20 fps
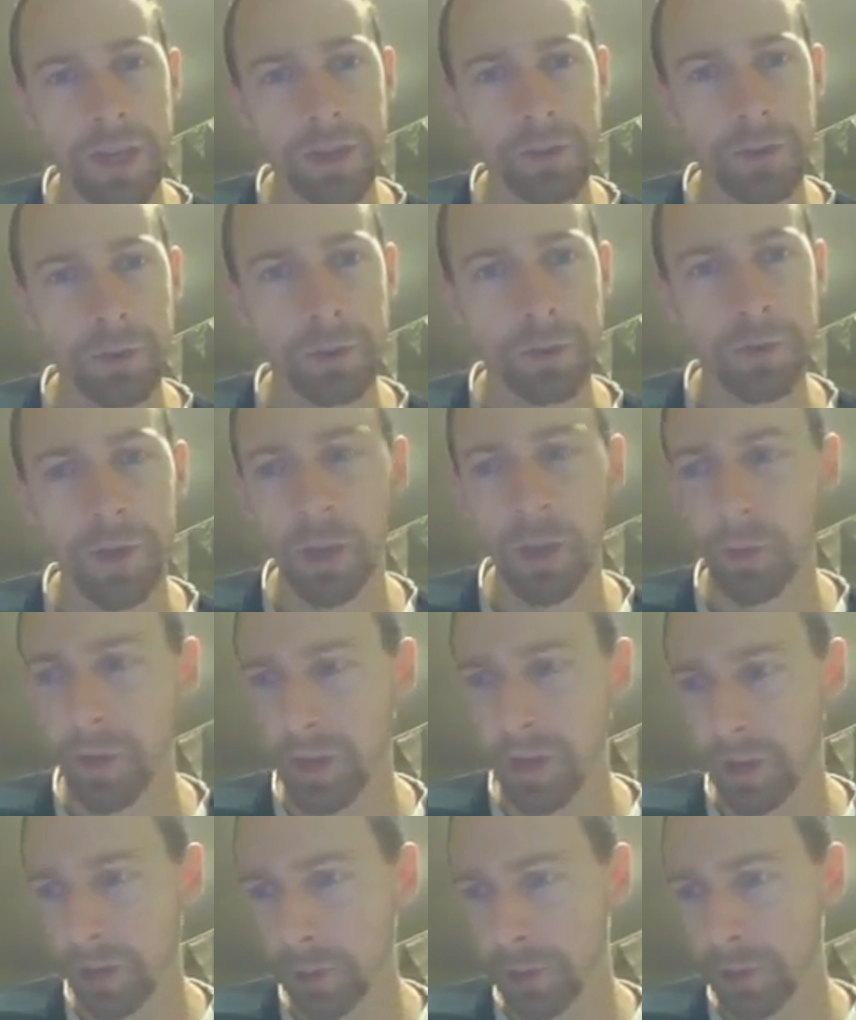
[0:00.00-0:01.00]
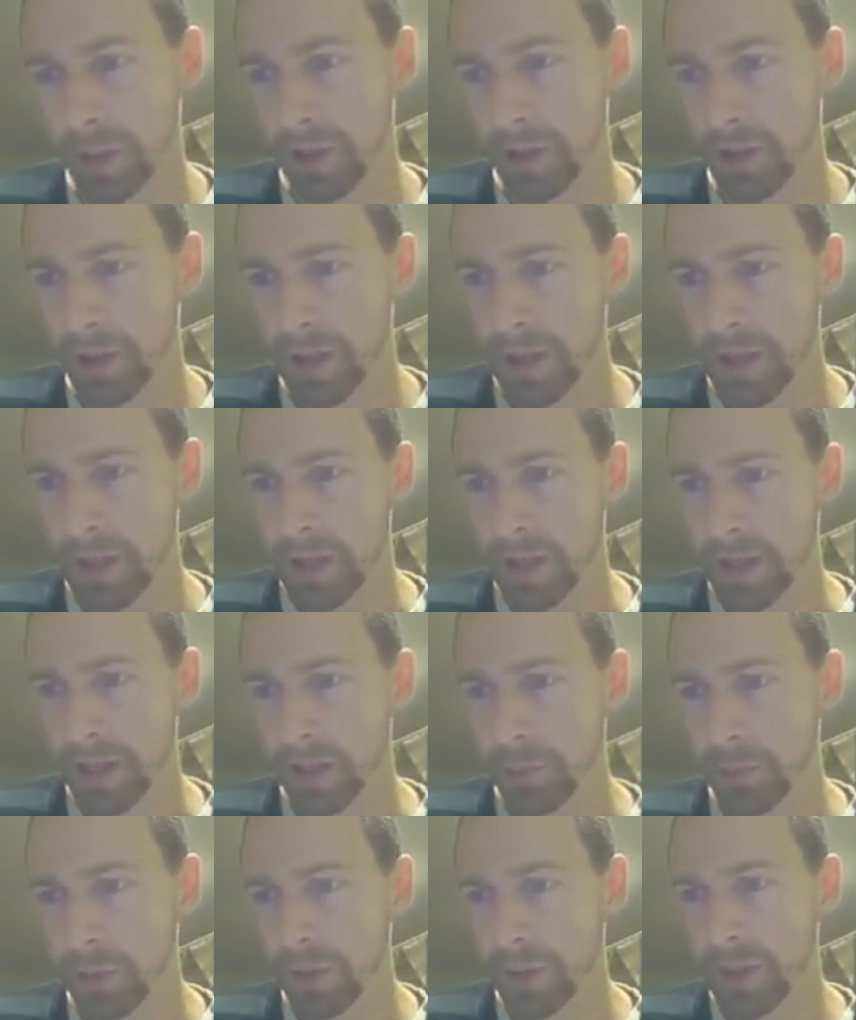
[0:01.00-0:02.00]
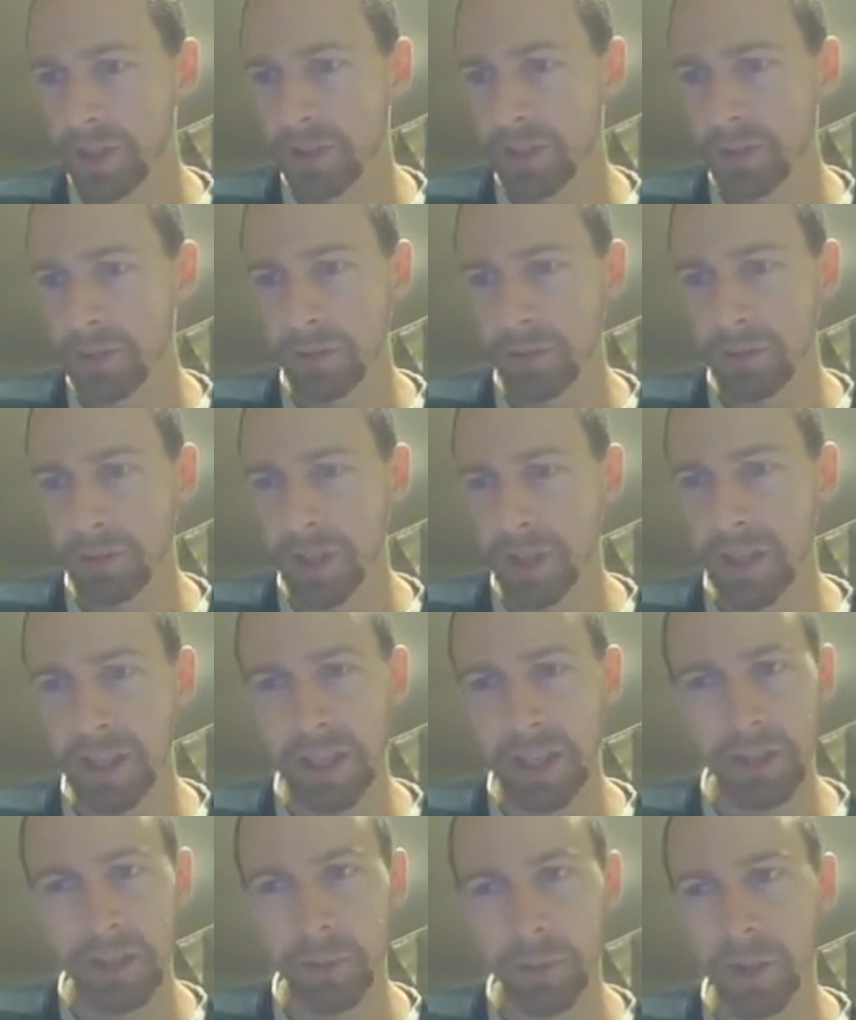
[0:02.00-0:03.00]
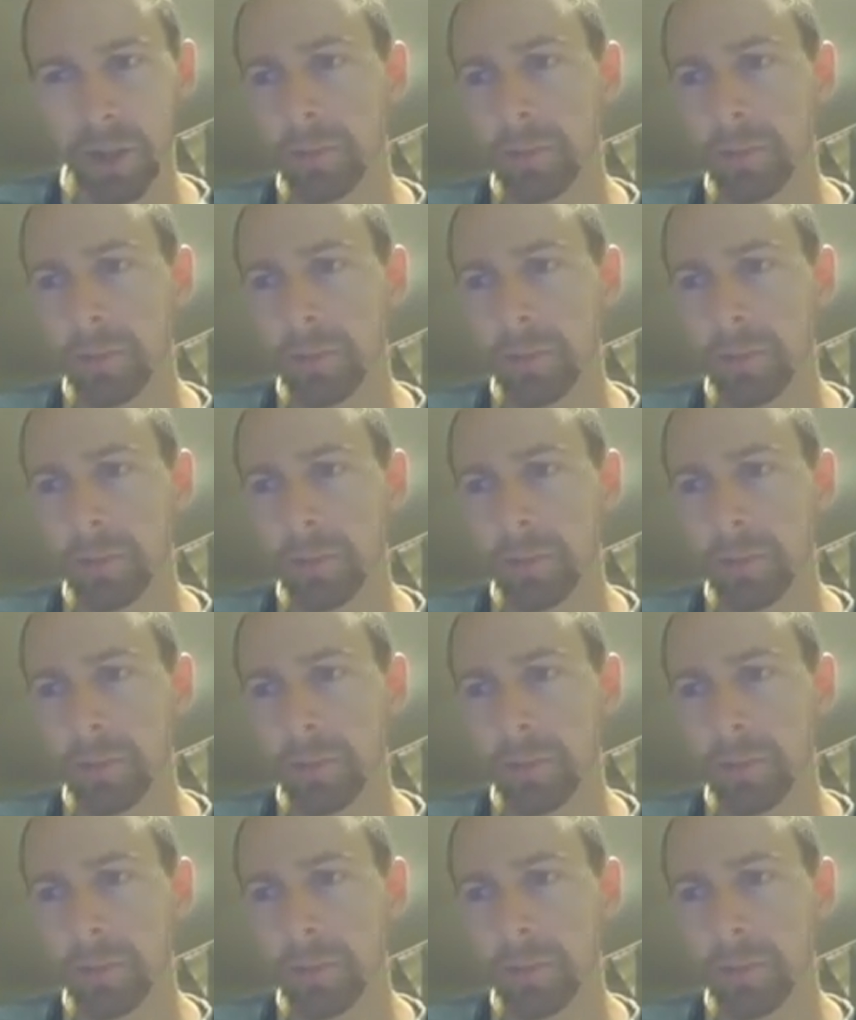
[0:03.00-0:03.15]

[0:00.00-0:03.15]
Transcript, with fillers: sort of following it a little bit. I'm going to put these three together. I'm going